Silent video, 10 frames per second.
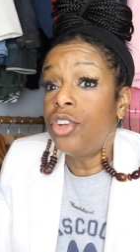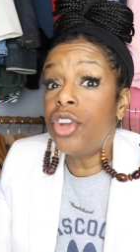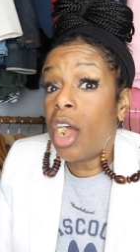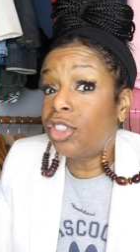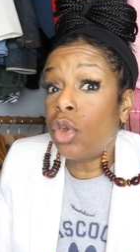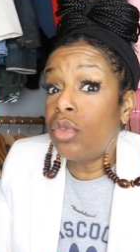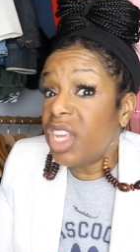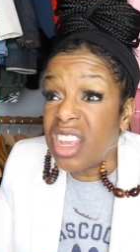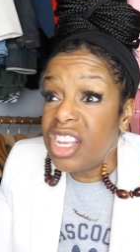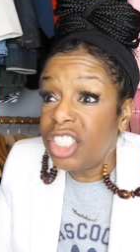you know, I told
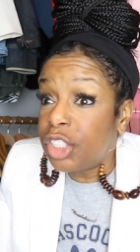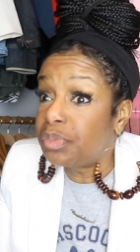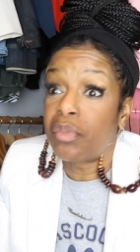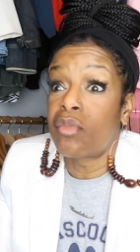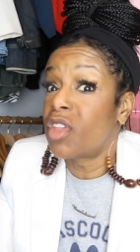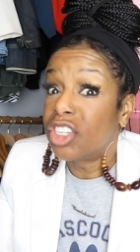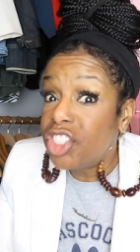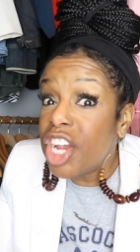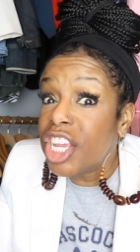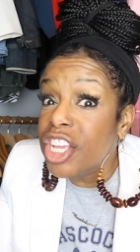the kids,
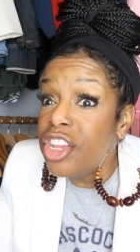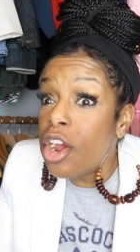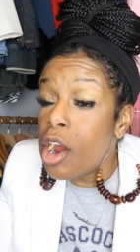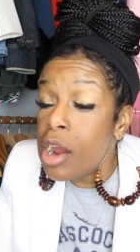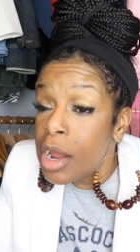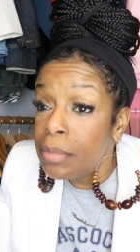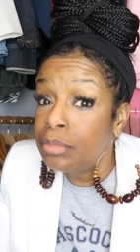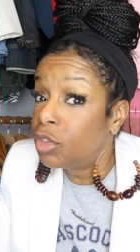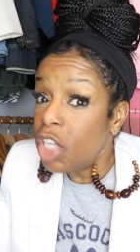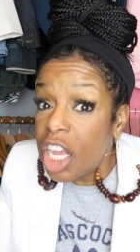checking your
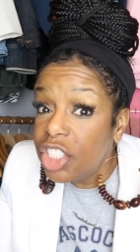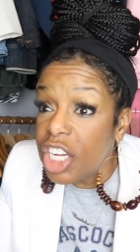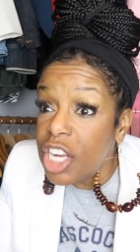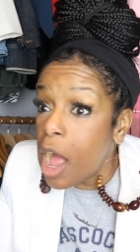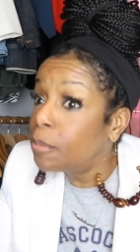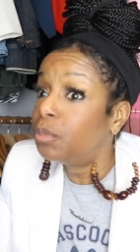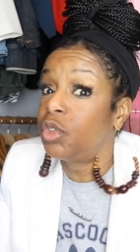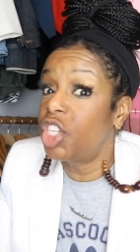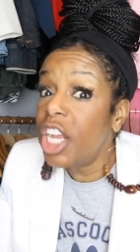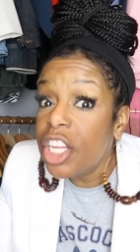um agenda,
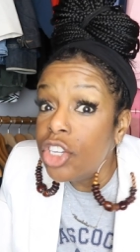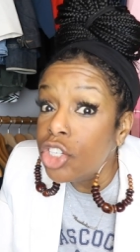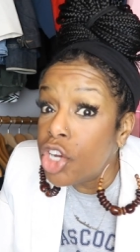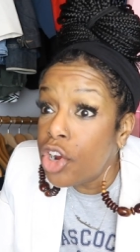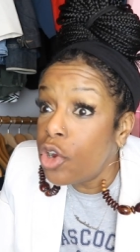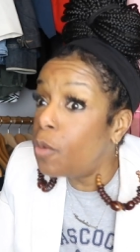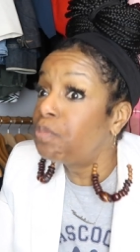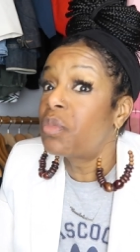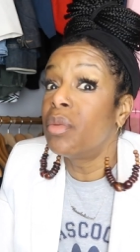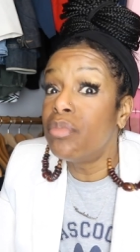checking your
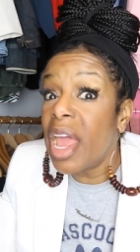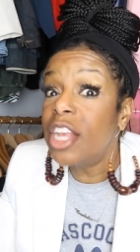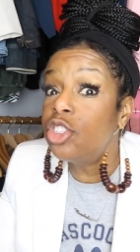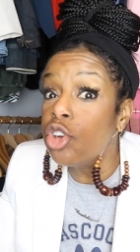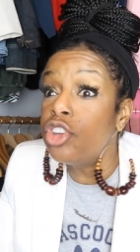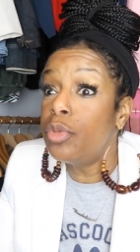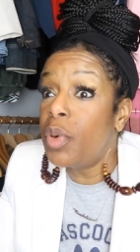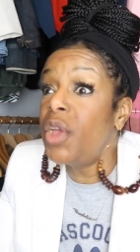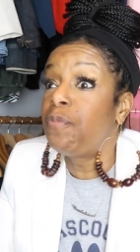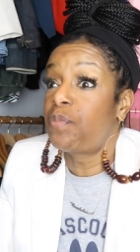journal, make sure you
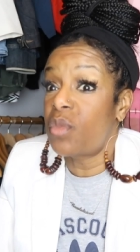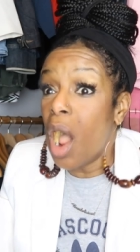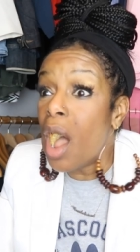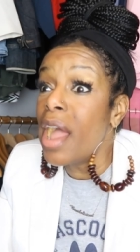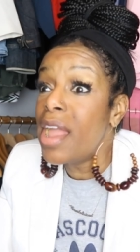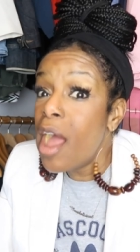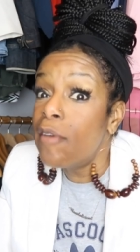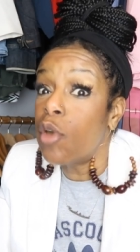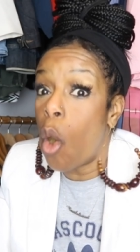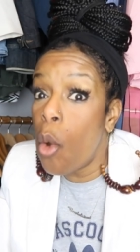put, I
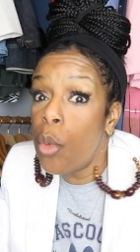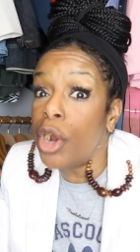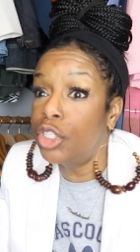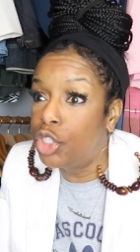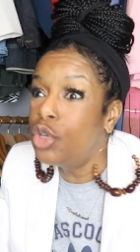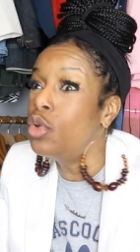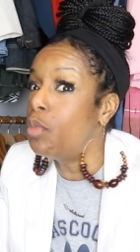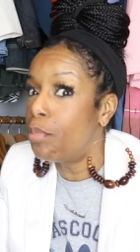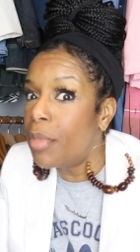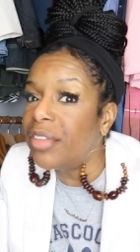have homework
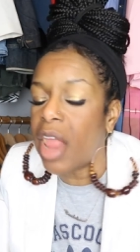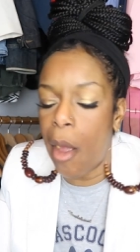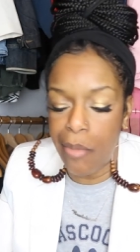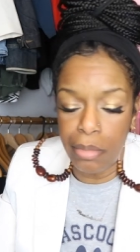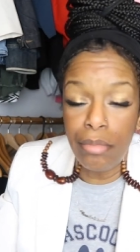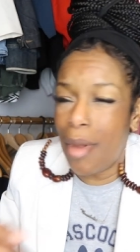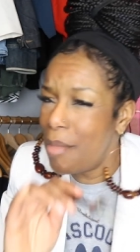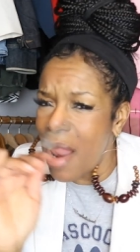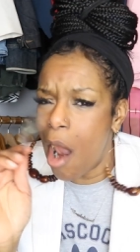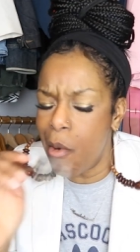due Monday.
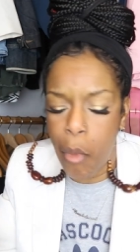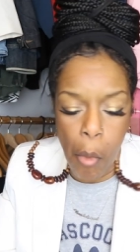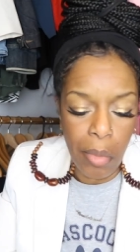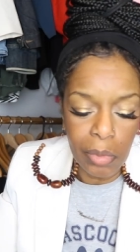Remember that?